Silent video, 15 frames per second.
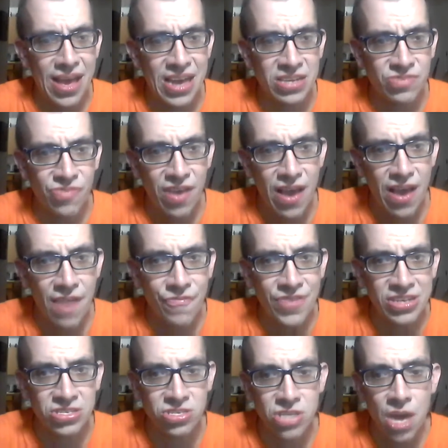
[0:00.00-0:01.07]

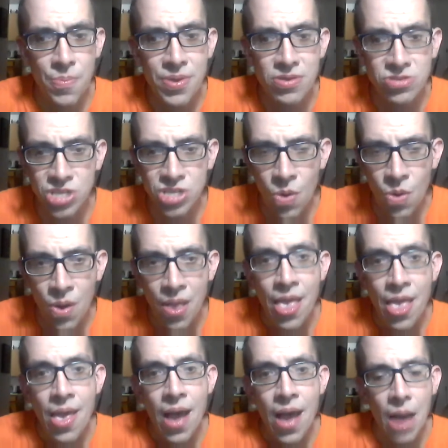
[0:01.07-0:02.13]
FSW. So
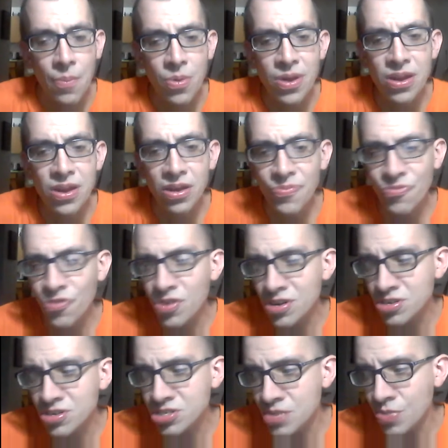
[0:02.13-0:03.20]
I'm really looking
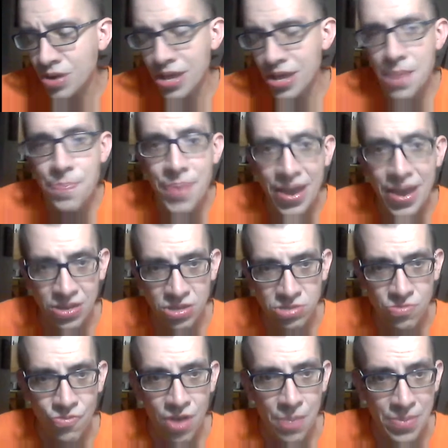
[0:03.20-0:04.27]
forward to seeing what Impact does
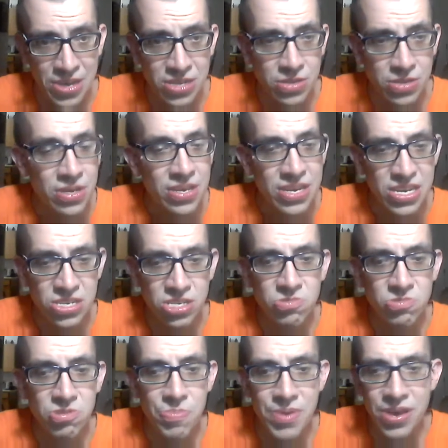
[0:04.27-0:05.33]
with him. He
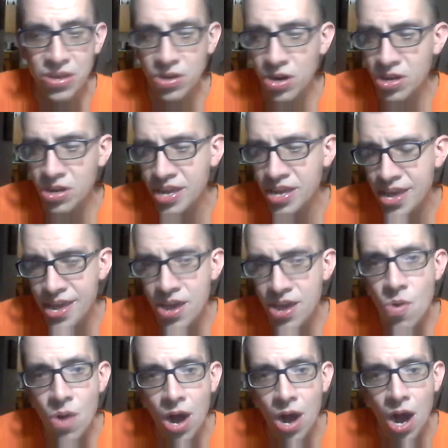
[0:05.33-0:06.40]
seems to be a good
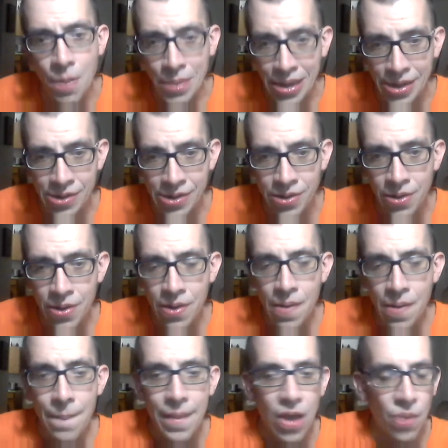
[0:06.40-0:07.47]
heel. I mean,
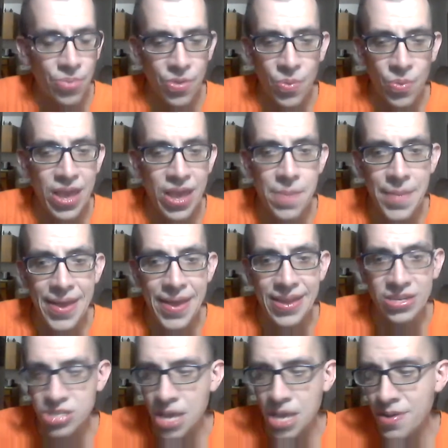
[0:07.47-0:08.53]
of the way he made
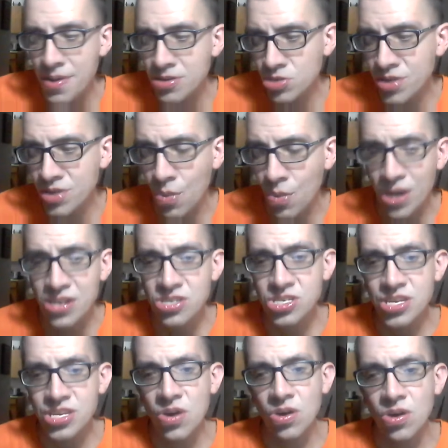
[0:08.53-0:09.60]
his debut. So yeah, what
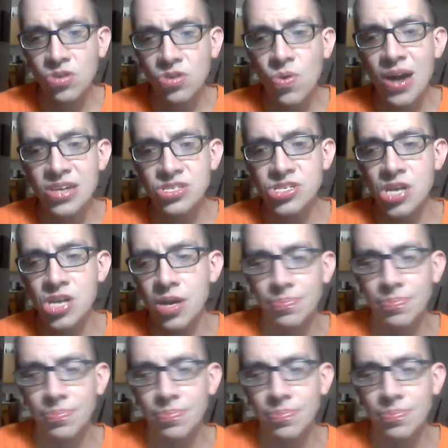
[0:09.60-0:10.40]
is Killer Cross